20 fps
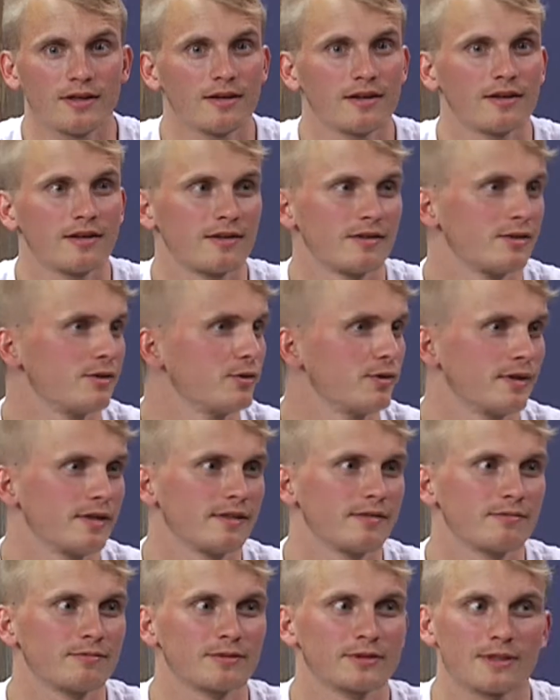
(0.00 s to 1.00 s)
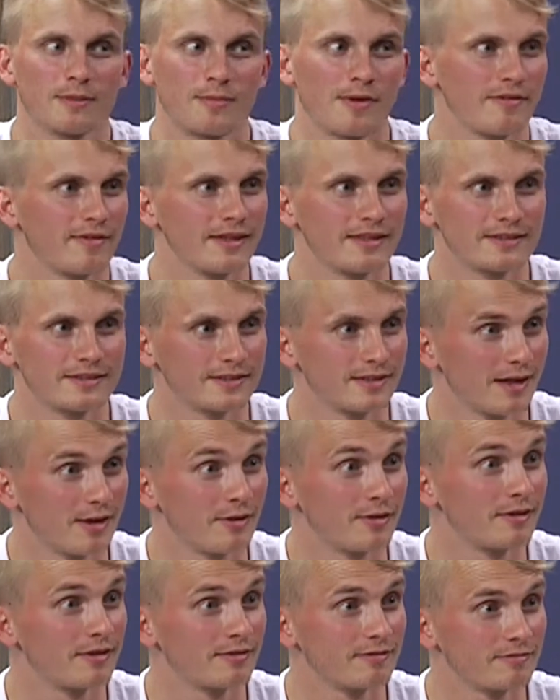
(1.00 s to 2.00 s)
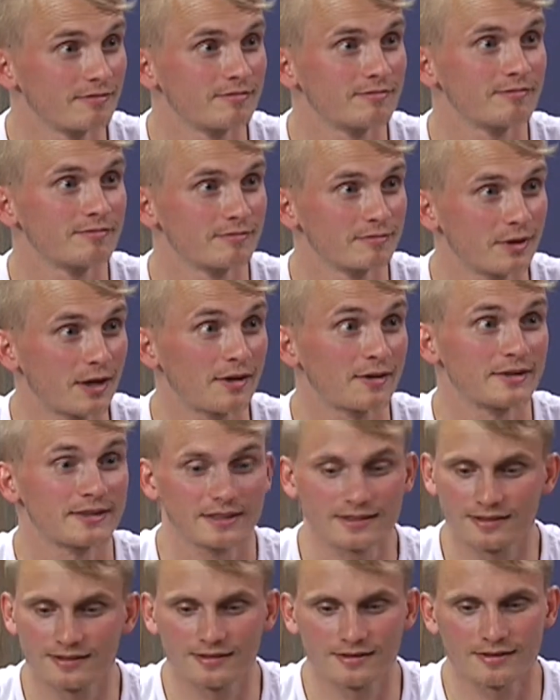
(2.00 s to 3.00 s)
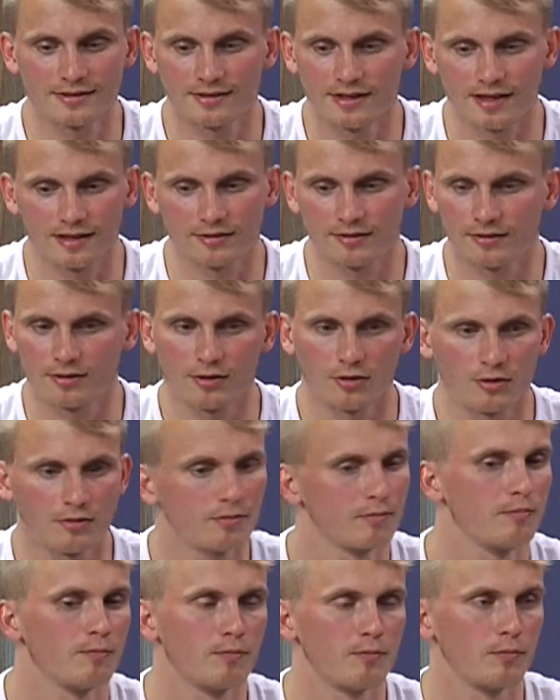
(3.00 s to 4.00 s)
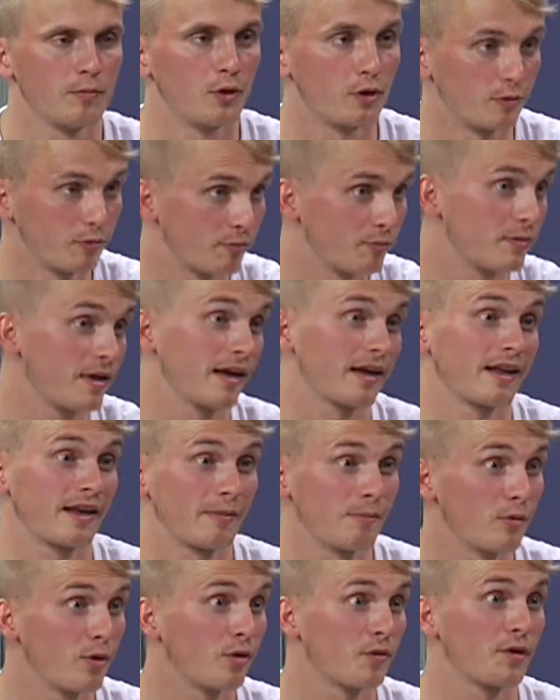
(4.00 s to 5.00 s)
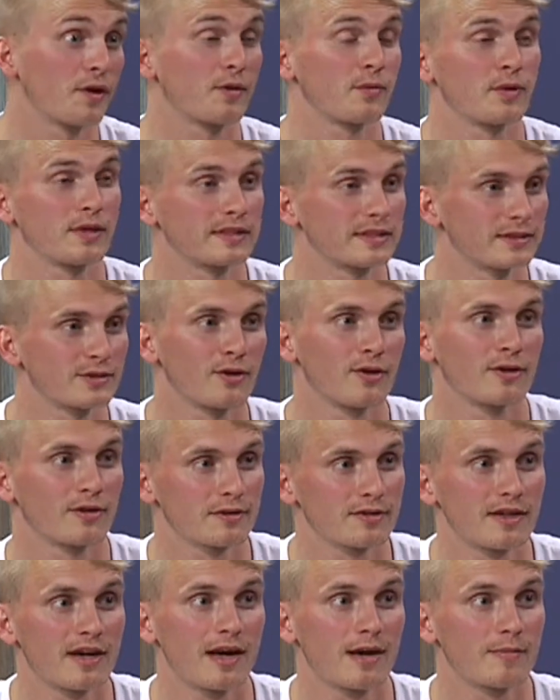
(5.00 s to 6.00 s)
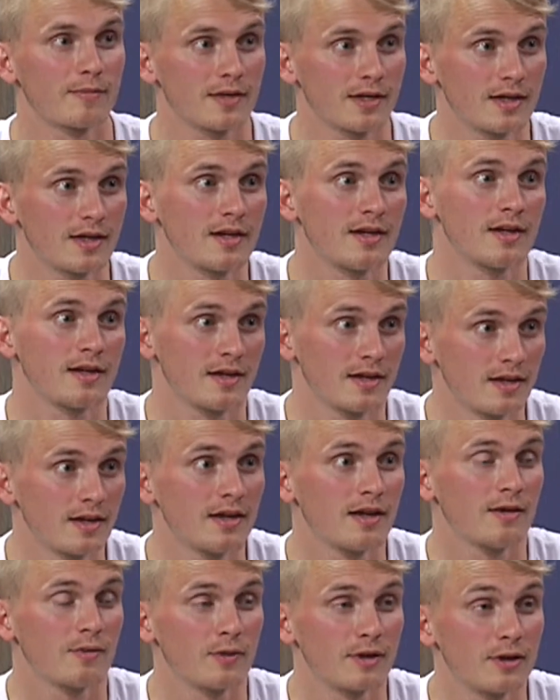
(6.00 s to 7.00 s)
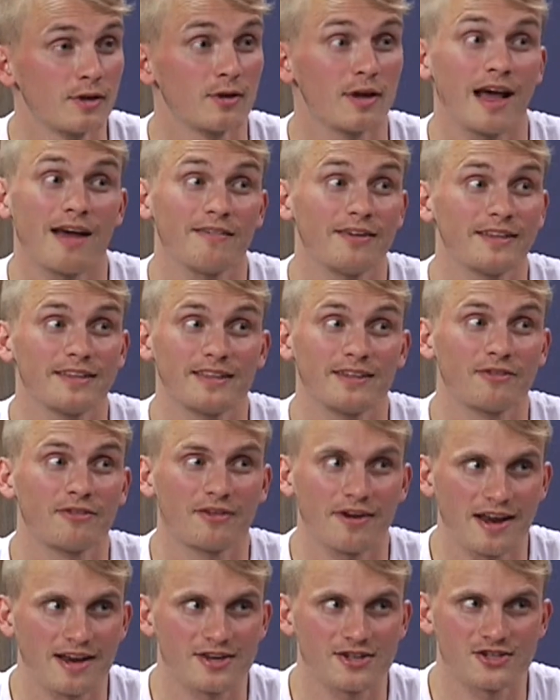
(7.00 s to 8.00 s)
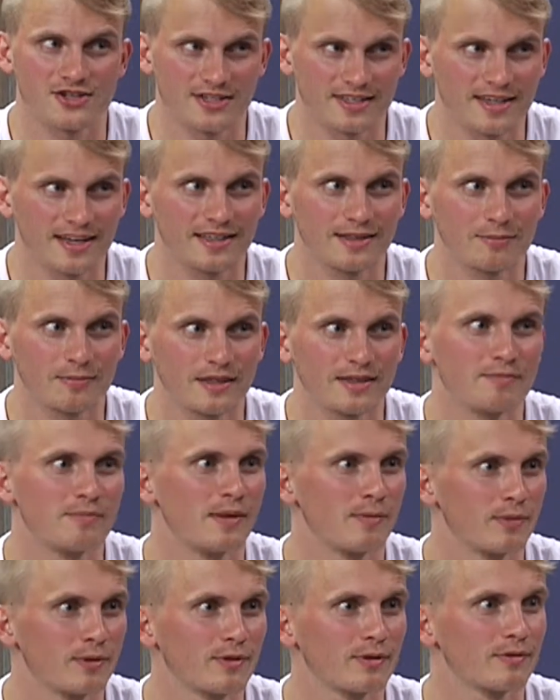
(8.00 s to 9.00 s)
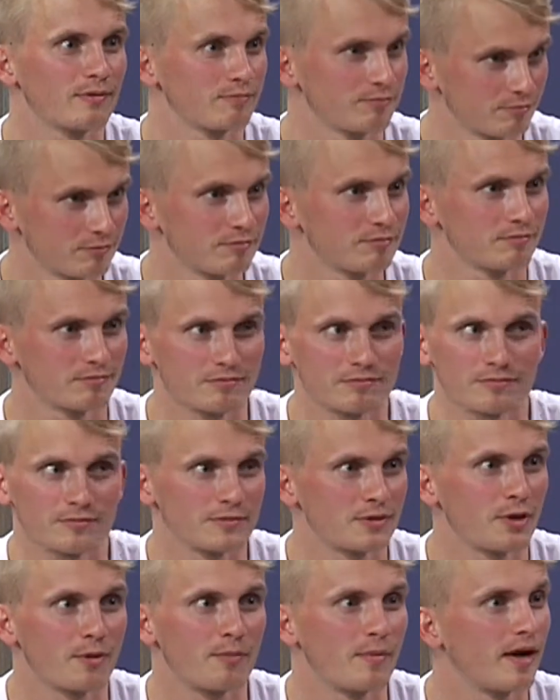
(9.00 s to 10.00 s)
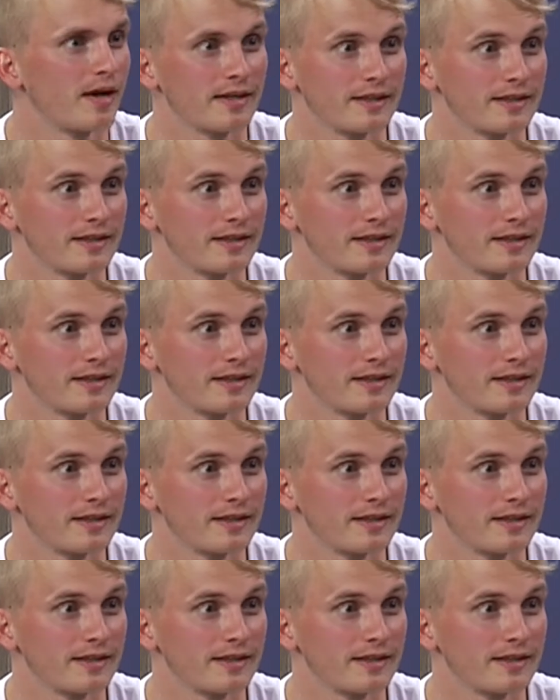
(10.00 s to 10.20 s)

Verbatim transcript: are doing some events now in Paris. Like a lot of more, we are getting more requests all the time. Okay. We don't have it in French yet, but people they,